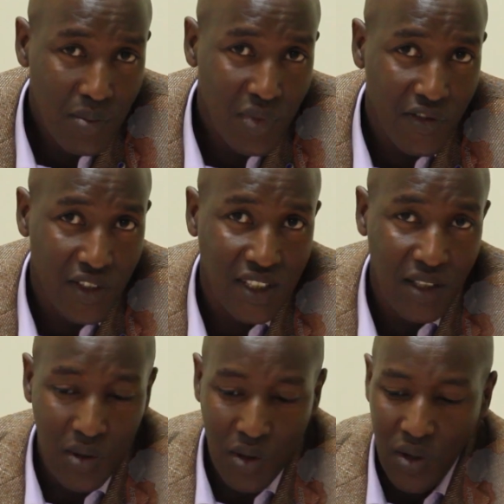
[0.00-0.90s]
Professor
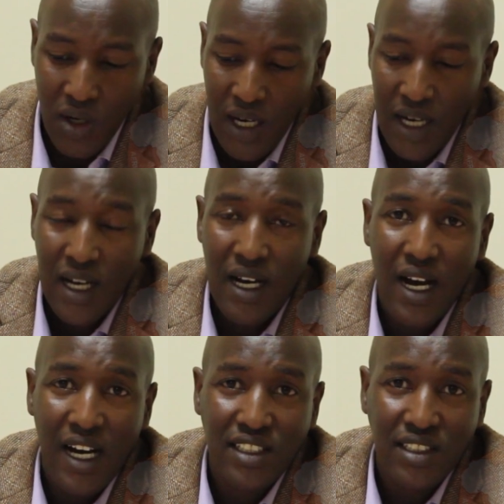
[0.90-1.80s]
Go
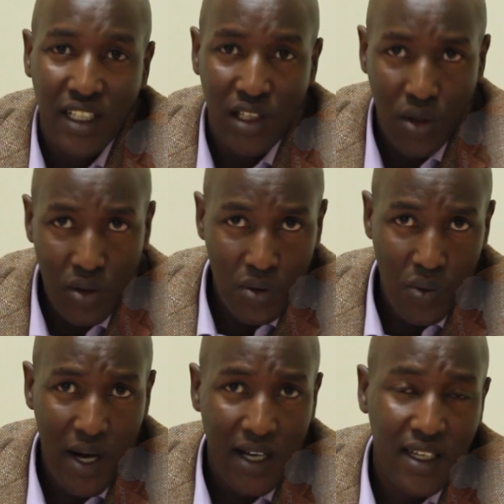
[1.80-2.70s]
has a long
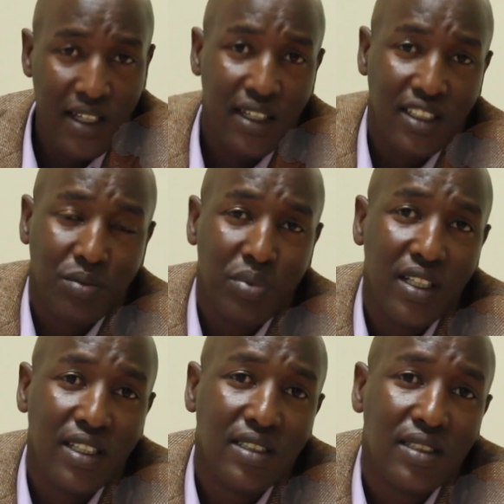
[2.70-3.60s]
working
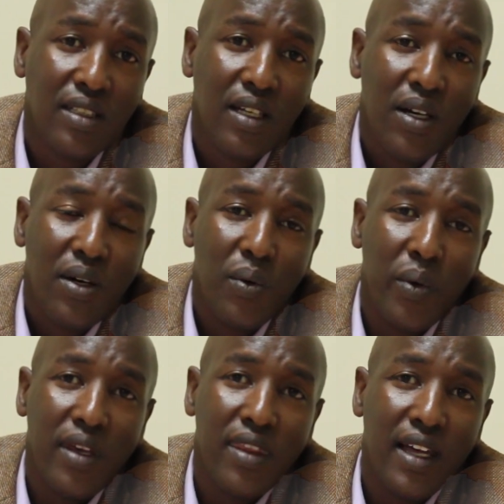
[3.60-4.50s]
experience
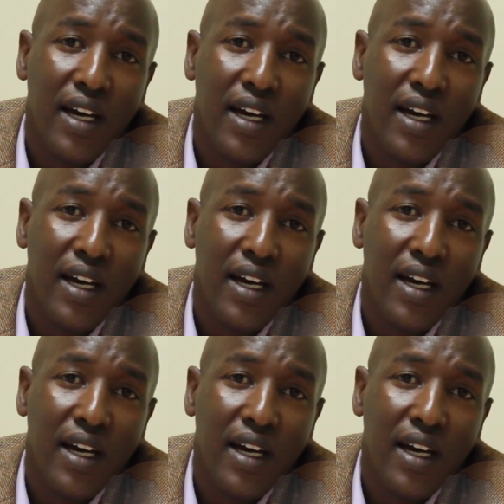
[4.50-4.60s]
with